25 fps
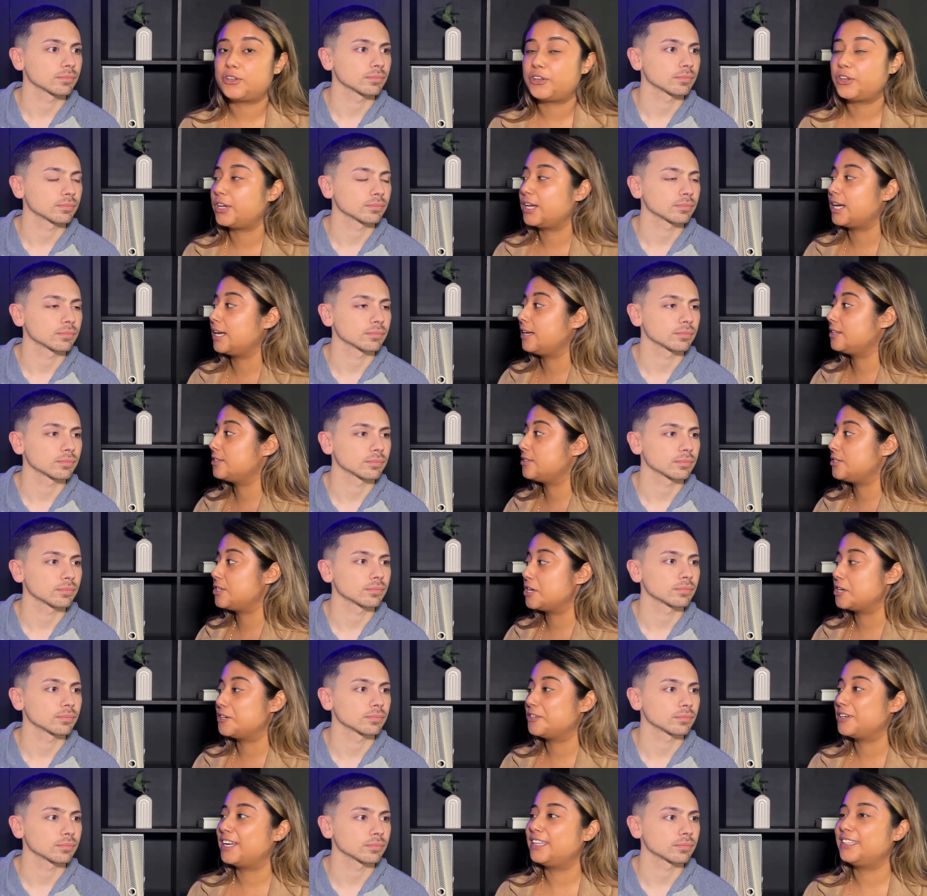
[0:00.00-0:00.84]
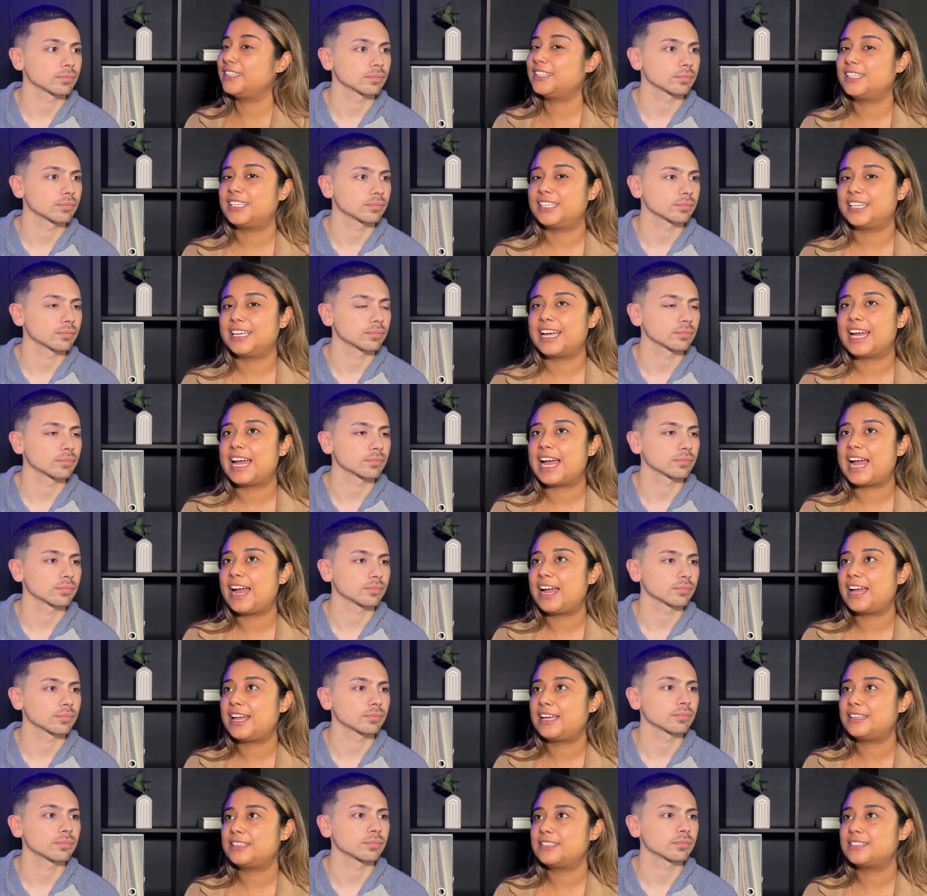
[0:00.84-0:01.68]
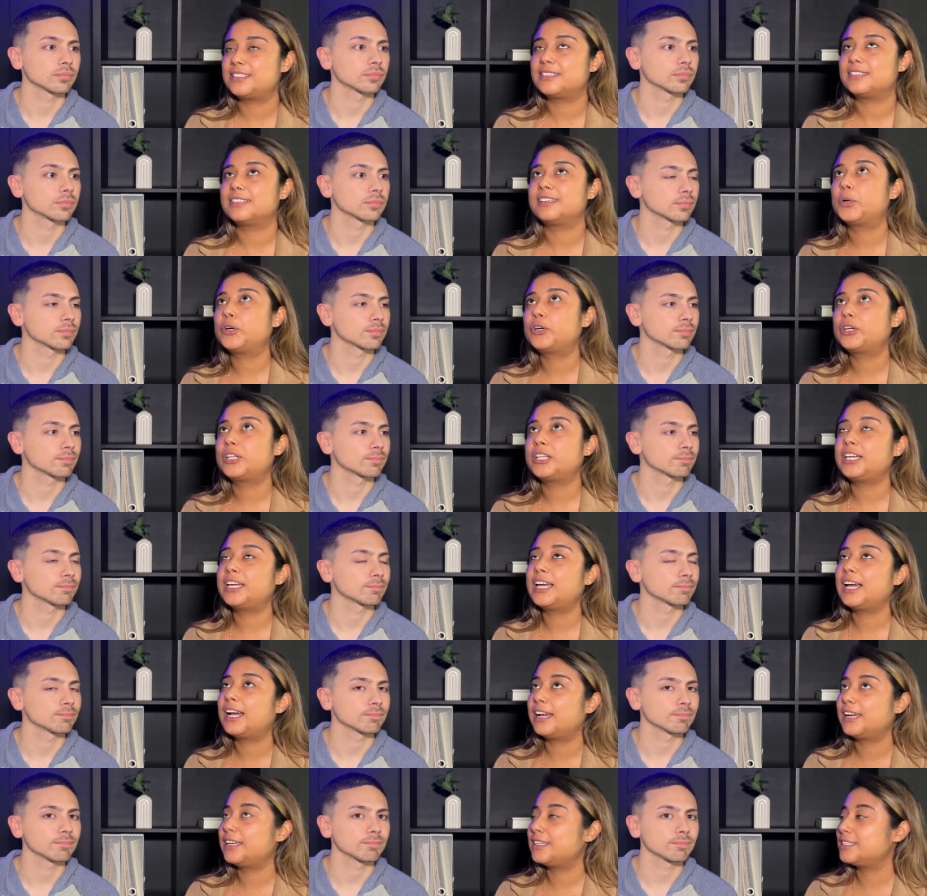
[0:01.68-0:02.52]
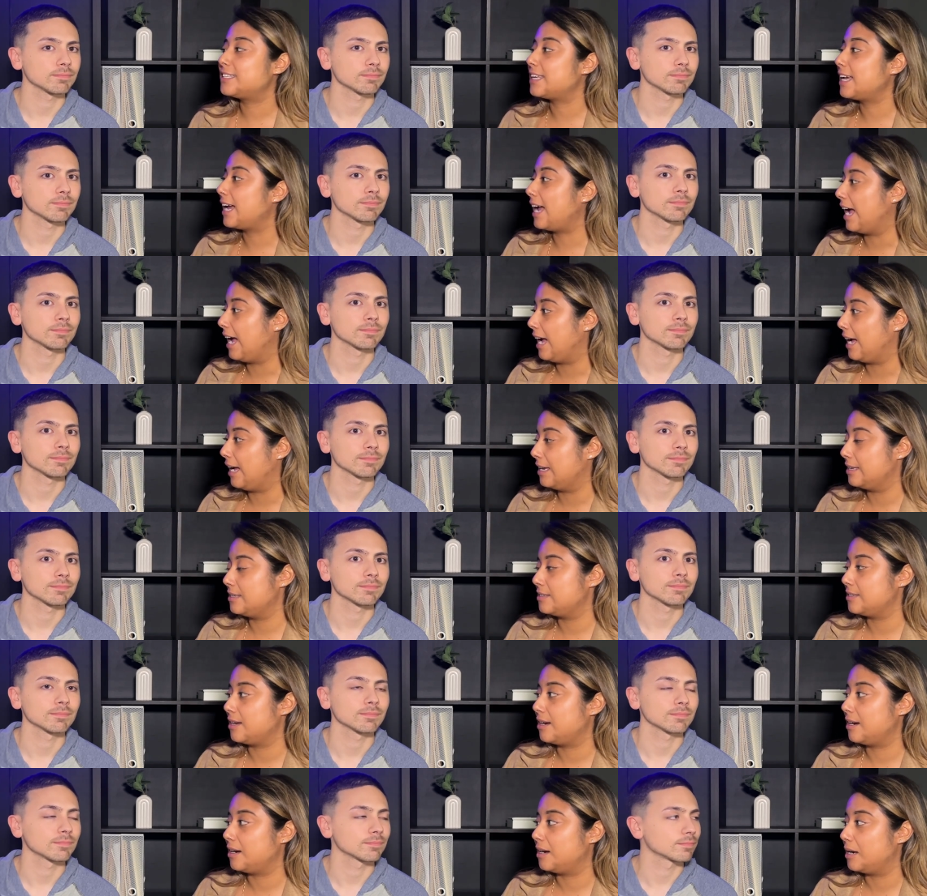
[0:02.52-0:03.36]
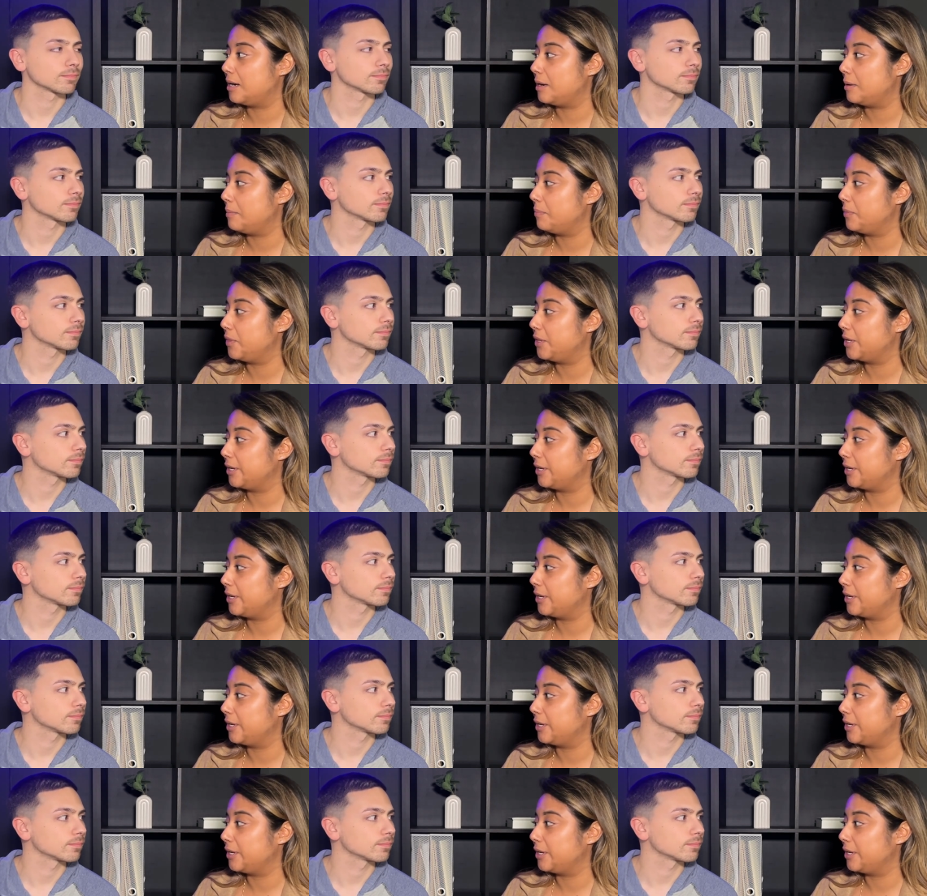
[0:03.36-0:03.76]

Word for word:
Speaker 1: so you guys know. And then it has, Berkeley Heights has um,